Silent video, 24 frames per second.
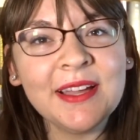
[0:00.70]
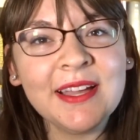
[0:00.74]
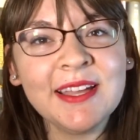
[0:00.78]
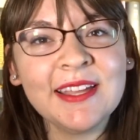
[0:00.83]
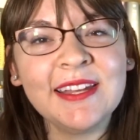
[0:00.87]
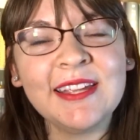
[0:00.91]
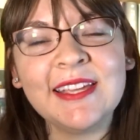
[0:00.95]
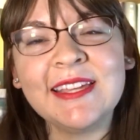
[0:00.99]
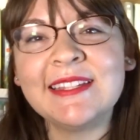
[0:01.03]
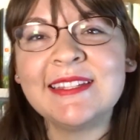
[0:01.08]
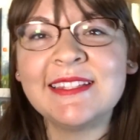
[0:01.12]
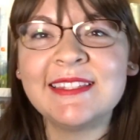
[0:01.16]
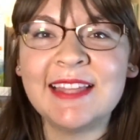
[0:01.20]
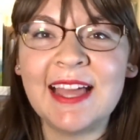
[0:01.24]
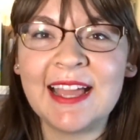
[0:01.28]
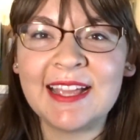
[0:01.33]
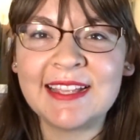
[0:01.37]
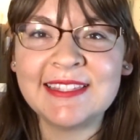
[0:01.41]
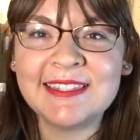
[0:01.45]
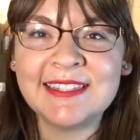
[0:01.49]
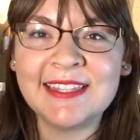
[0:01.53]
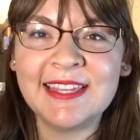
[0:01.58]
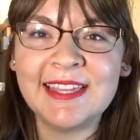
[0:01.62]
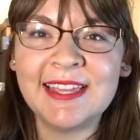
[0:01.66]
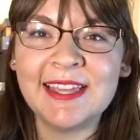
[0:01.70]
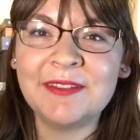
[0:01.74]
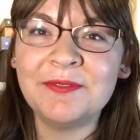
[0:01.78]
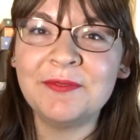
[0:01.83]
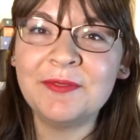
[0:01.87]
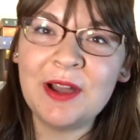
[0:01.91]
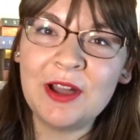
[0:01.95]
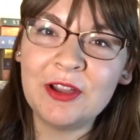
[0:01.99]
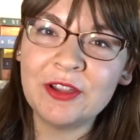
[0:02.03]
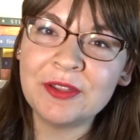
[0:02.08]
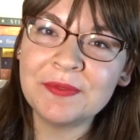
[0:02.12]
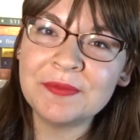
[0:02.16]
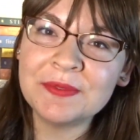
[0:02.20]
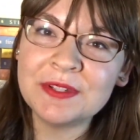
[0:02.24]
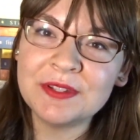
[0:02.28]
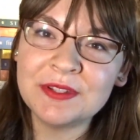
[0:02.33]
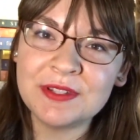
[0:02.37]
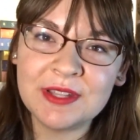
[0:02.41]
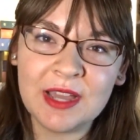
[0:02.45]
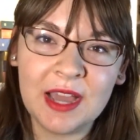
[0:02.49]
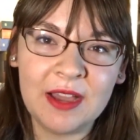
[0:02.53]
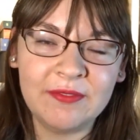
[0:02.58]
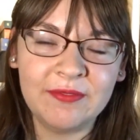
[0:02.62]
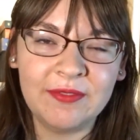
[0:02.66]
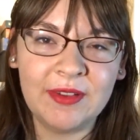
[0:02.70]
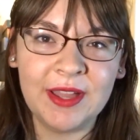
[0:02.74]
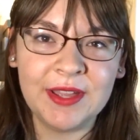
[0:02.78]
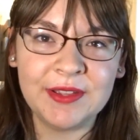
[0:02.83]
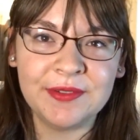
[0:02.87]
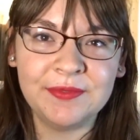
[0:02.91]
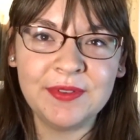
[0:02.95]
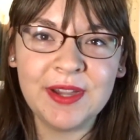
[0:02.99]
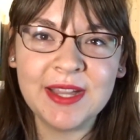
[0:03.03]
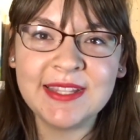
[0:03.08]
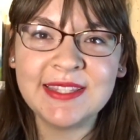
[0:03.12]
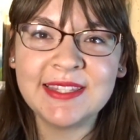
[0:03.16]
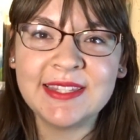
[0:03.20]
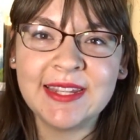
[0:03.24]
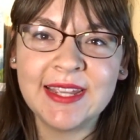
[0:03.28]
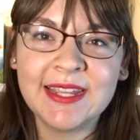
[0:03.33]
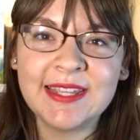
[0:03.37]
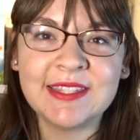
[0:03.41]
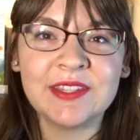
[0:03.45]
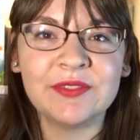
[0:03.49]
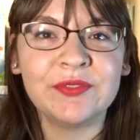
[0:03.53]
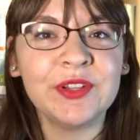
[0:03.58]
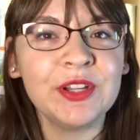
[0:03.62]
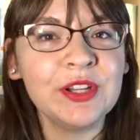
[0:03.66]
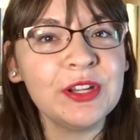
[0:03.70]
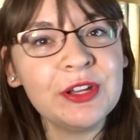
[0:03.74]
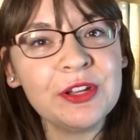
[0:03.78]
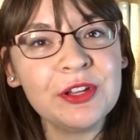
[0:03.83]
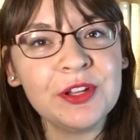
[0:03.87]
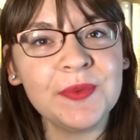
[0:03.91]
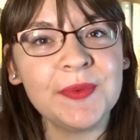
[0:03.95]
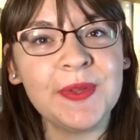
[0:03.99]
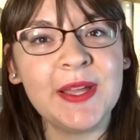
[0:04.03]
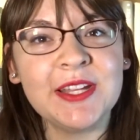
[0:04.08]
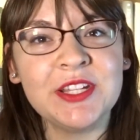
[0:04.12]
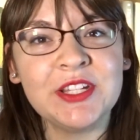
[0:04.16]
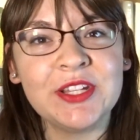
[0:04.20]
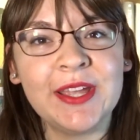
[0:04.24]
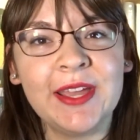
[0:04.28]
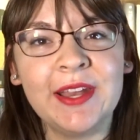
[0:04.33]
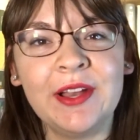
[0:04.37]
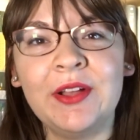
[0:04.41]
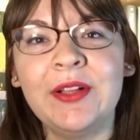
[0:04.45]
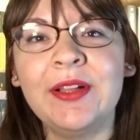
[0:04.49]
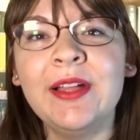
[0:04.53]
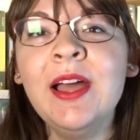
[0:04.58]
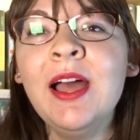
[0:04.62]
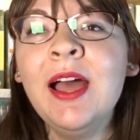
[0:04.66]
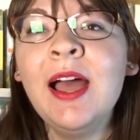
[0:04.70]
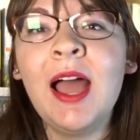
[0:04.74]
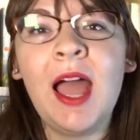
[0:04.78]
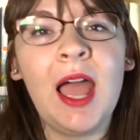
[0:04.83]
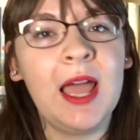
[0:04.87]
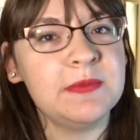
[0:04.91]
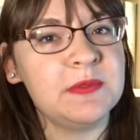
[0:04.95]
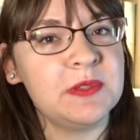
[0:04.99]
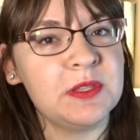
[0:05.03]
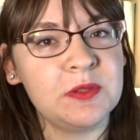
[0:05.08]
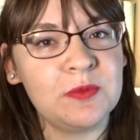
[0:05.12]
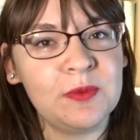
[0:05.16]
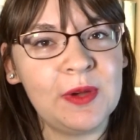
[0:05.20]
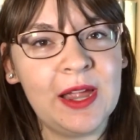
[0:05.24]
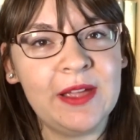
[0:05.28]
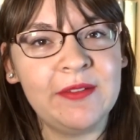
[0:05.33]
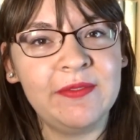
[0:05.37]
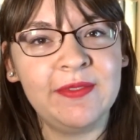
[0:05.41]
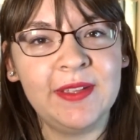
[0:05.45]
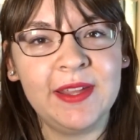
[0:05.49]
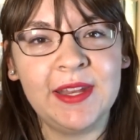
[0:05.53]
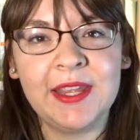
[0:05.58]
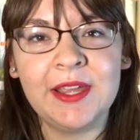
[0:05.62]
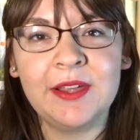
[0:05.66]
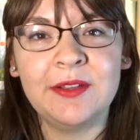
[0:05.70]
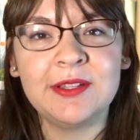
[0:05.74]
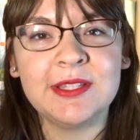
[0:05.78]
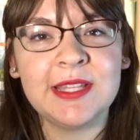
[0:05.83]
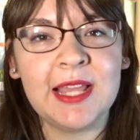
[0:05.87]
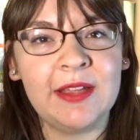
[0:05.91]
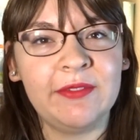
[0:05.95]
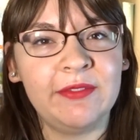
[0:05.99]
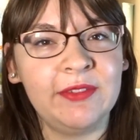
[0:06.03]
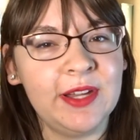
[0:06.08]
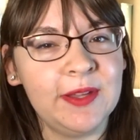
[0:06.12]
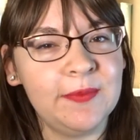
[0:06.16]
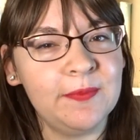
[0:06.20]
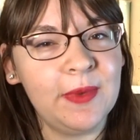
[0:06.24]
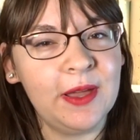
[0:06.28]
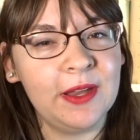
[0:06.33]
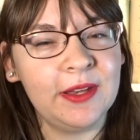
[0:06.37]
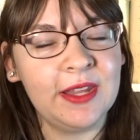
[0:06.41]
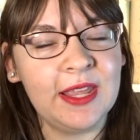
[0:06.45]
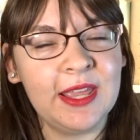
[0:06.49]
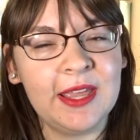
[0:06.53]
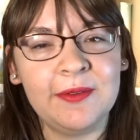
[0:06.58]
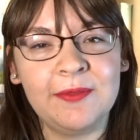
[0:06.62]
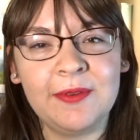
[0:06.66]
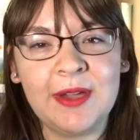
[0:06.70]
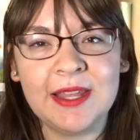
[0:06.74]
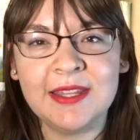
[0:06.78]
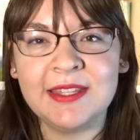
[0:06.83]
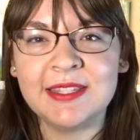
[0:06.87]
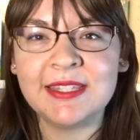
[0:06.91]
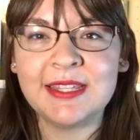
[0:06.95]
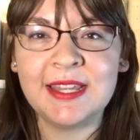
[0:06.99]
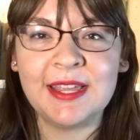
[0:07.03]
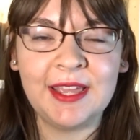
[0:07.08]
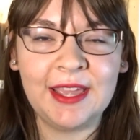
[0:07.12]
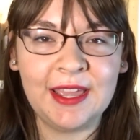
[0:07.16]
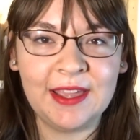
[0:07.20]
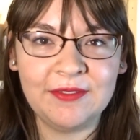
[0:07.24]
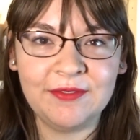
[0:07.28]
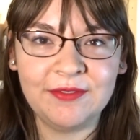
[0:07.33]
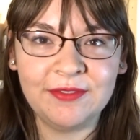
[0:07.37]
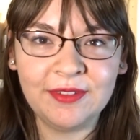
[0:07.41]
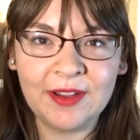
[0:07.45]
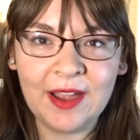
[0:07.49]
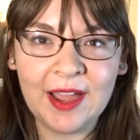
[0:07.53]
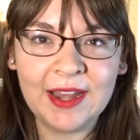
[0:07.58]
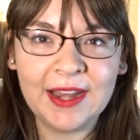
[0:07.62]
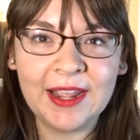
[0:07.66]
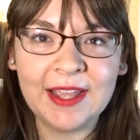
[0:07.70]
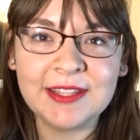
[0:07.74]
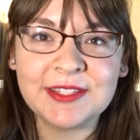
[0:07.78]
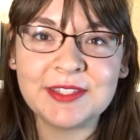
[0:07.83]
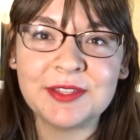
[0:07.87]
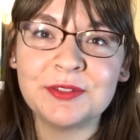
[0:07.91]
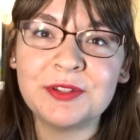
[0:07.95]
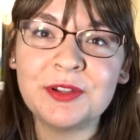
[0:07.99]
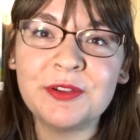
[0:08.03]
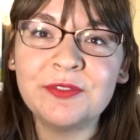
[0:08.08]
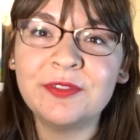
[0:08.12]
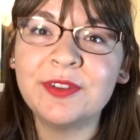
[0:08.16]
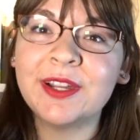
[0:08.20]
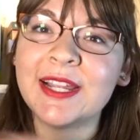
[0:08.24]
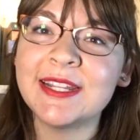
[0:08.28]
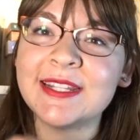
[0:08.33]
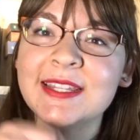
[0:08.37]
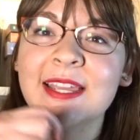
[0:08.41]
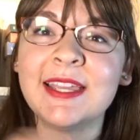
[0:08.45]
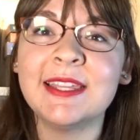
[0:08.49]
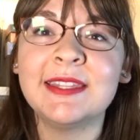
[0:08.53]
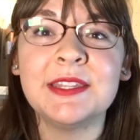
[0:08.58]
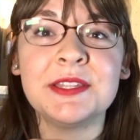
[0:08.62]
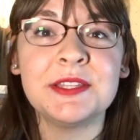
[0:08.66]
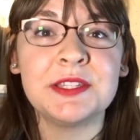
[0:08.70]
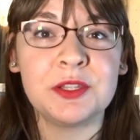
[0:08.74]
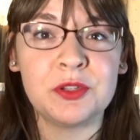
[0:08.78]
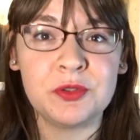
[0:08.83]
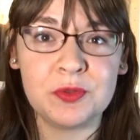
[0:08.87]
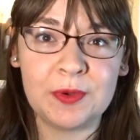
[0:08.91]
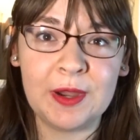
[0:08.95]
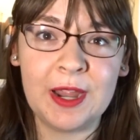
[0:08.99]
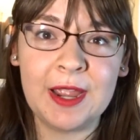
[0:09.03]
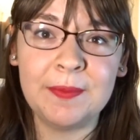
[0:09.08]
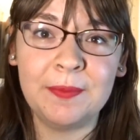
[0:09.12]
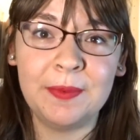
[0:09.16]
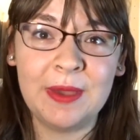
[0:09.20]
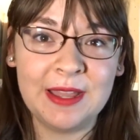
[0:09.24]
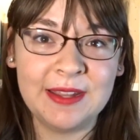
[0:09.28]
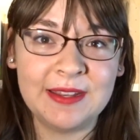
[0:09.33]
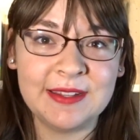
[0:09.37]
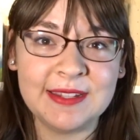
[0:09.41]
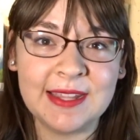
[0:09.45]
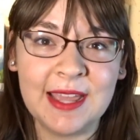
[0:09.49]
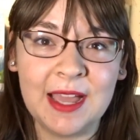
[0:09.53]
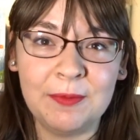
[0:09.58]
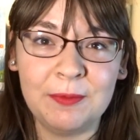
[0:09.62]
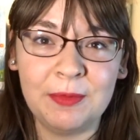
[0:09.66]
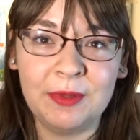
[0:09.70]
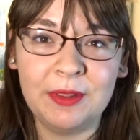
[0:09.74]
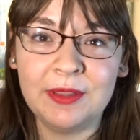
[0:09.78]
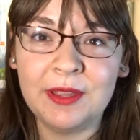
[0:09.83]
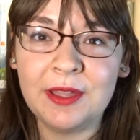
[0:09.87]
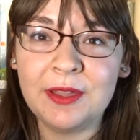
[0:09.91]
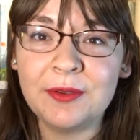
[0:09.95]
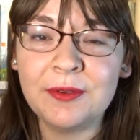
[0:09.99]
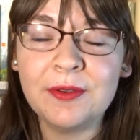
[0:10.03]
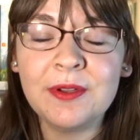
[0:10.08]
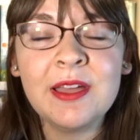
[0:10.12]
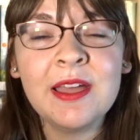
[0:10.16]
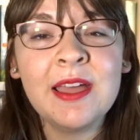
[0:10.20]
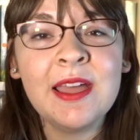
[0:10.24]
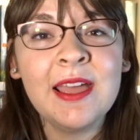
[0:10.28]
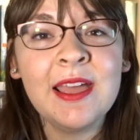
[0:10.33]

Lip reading: everyone, it's Lexi and welcome to Top 5 Wednesdays. If you're new to my channel, I subscribe videos every Monday, Wednesday, and Friday, so don't forget to hit the subscribe button down below.